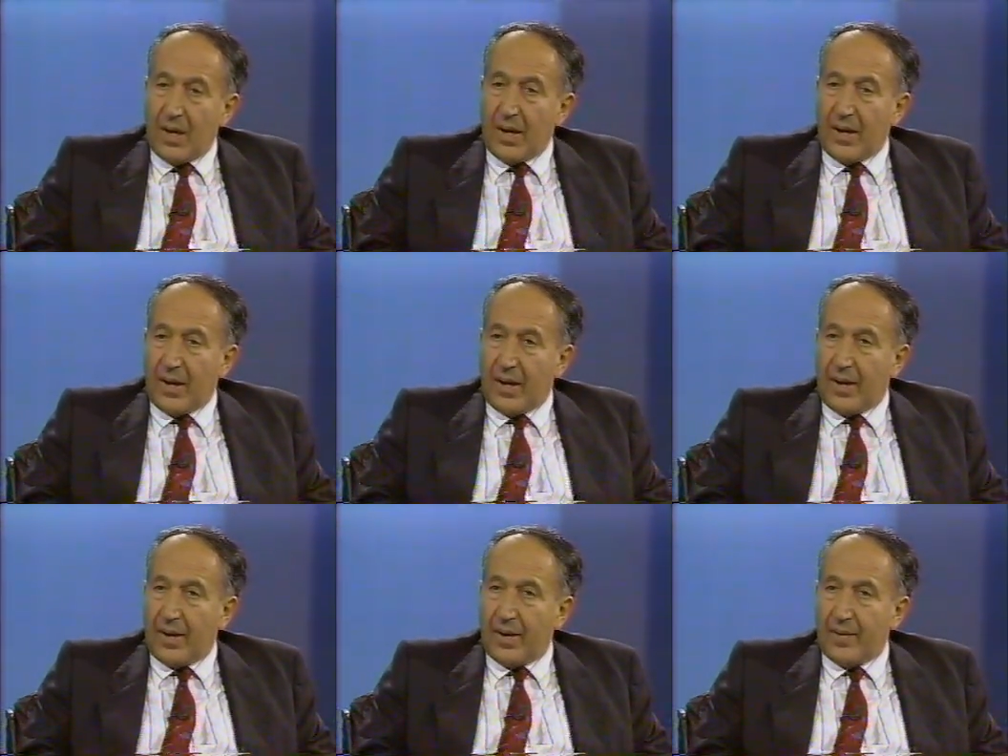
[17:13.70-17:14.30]

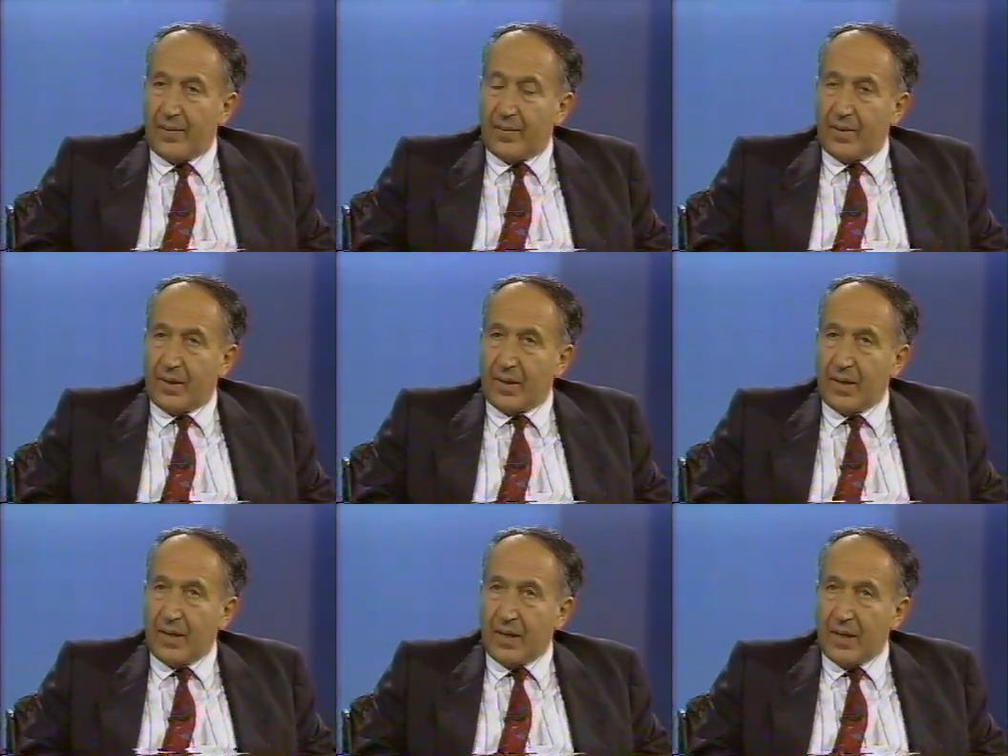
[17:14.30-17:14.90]
And
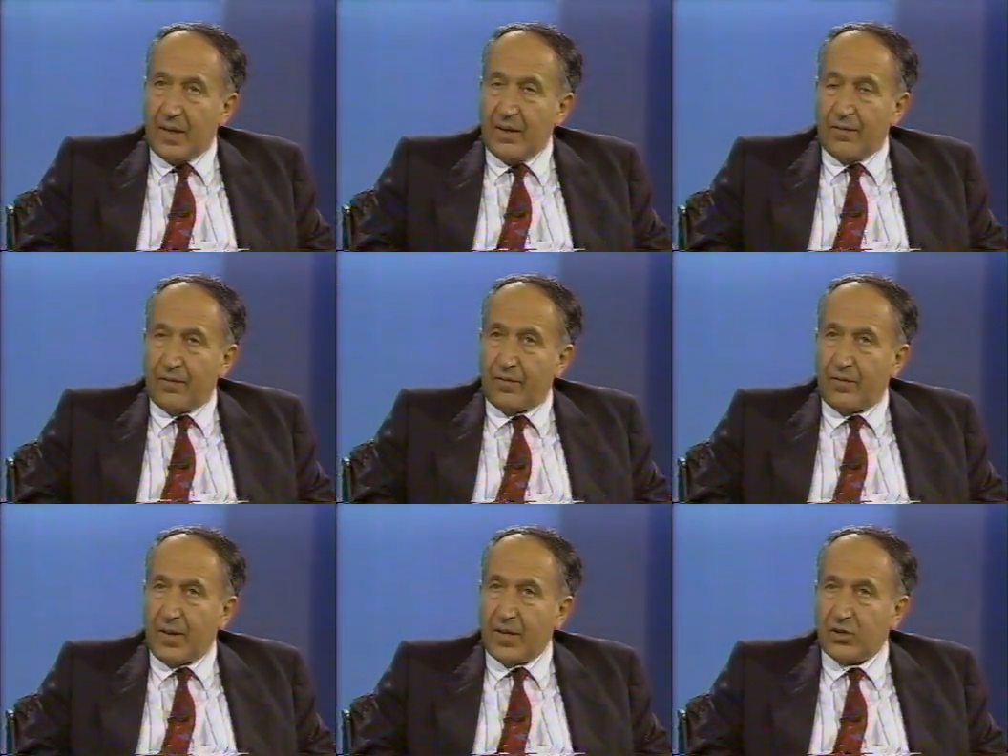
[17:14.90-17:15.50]
if
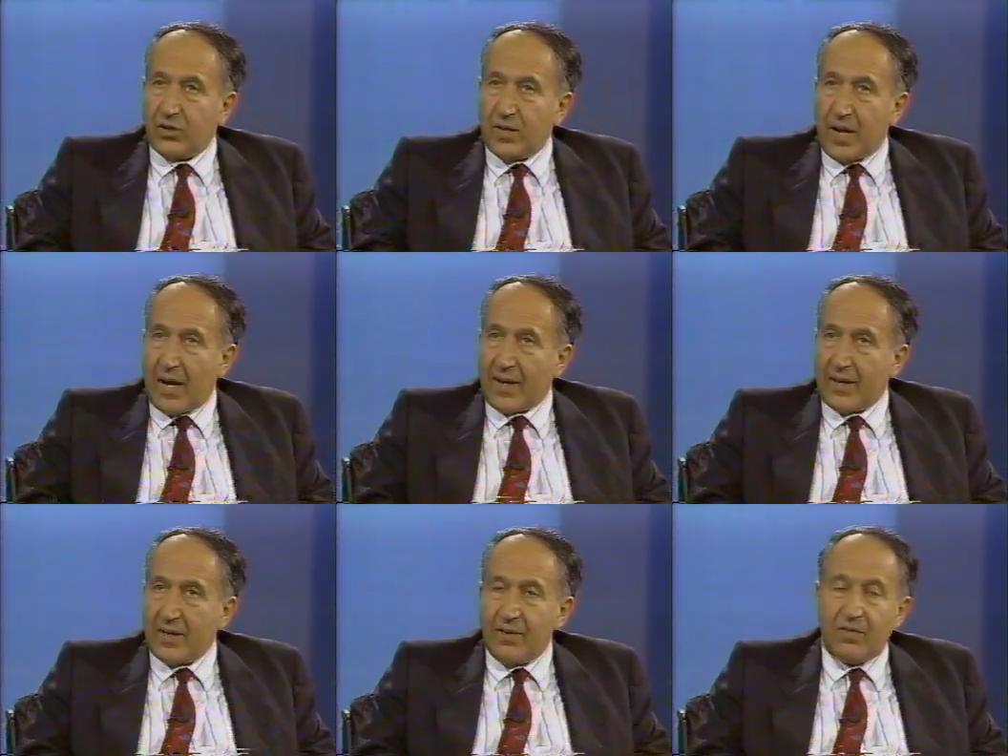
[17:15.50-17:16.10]

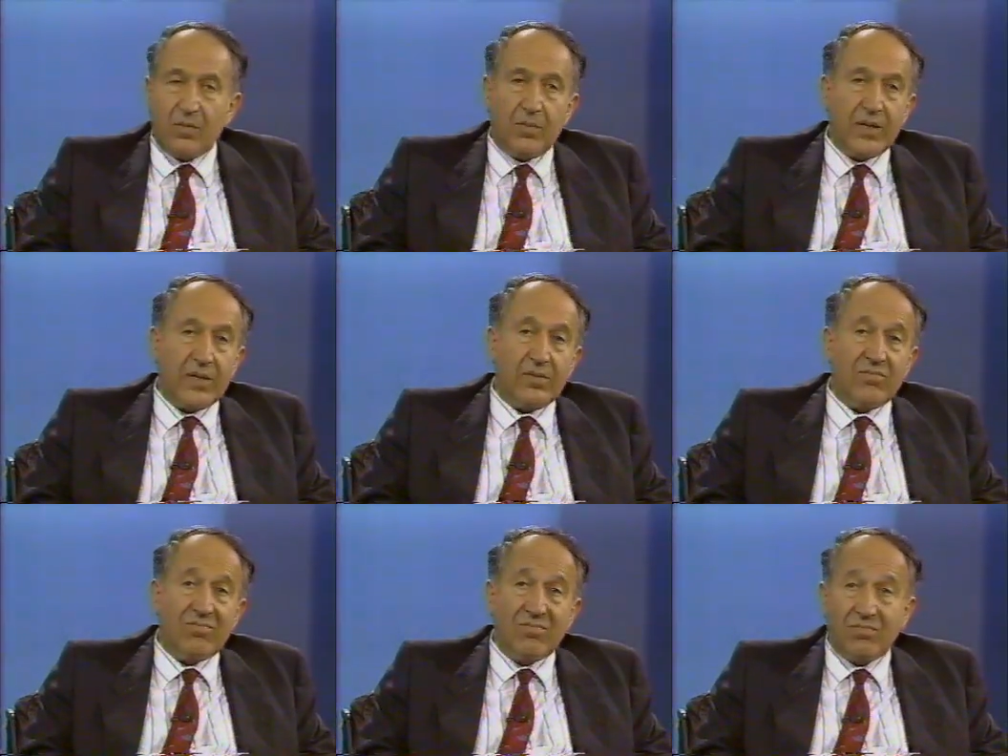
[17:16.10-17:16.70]
SDI had even
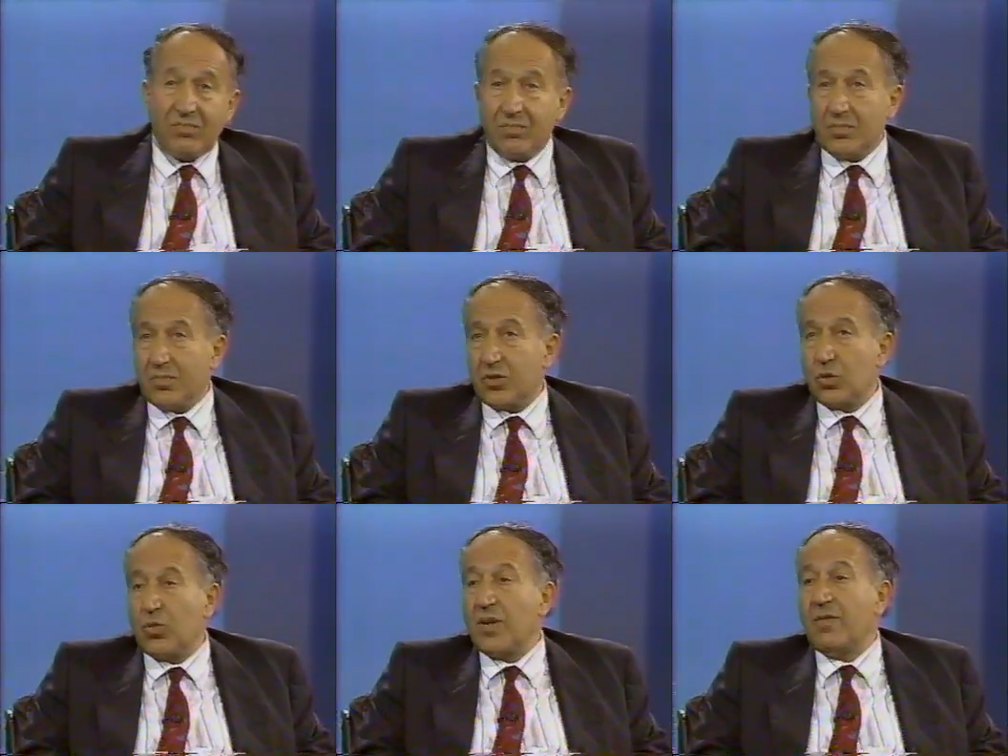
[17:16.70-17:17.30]
been
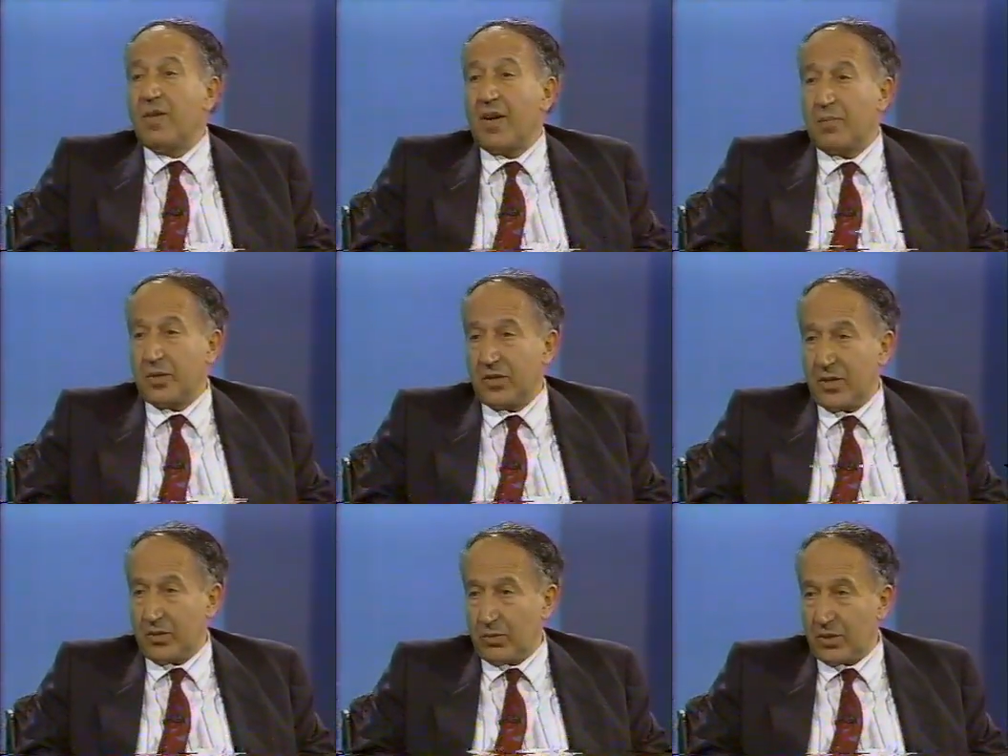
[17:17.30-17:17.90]

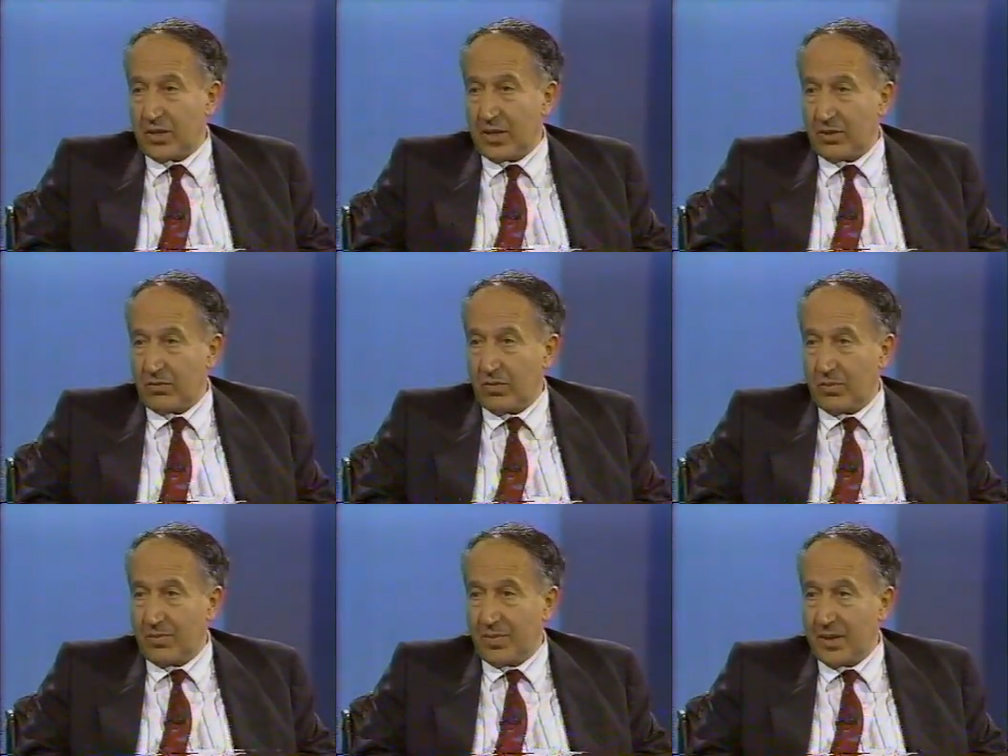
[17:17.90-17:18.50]
25%
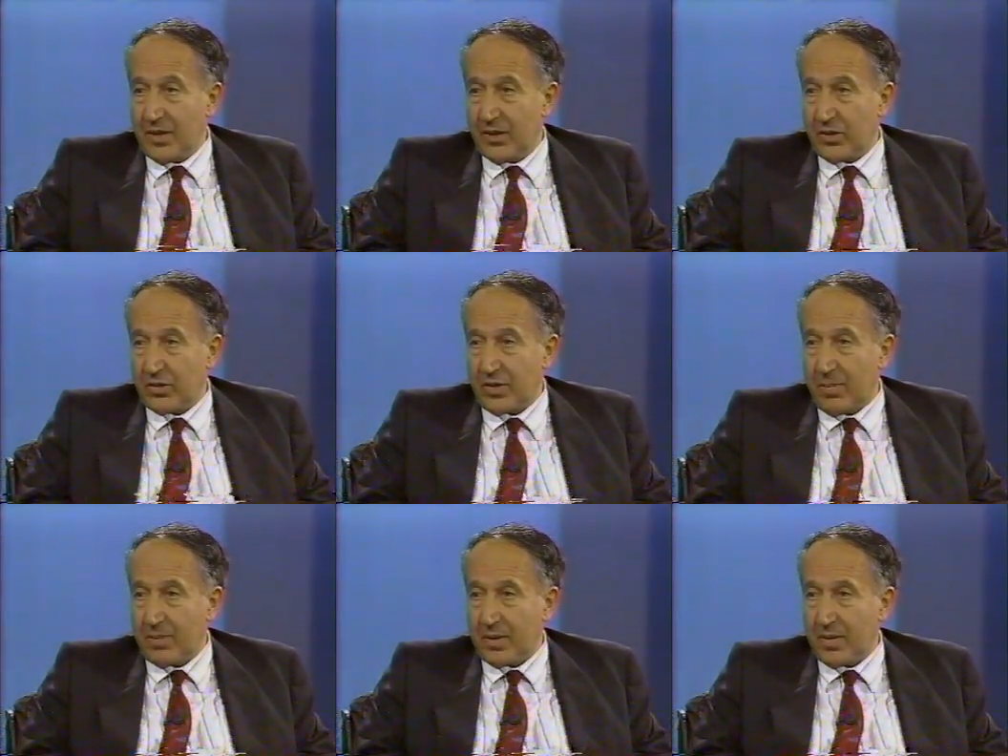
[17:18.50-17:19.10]
successful in
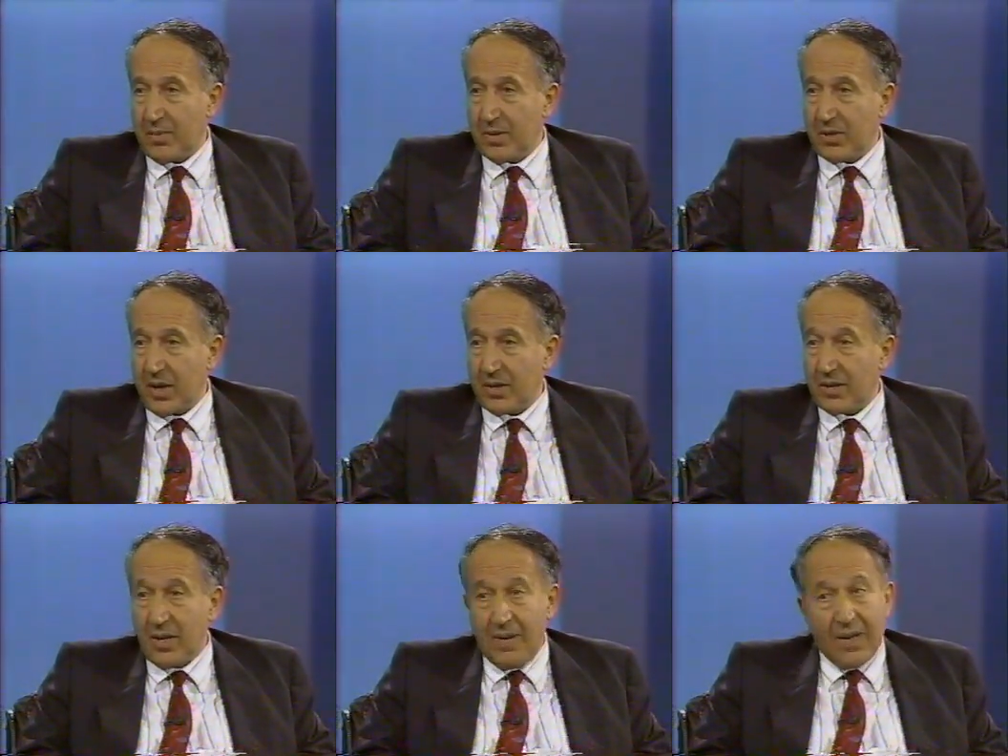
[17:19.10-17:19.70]
intercepting the missile,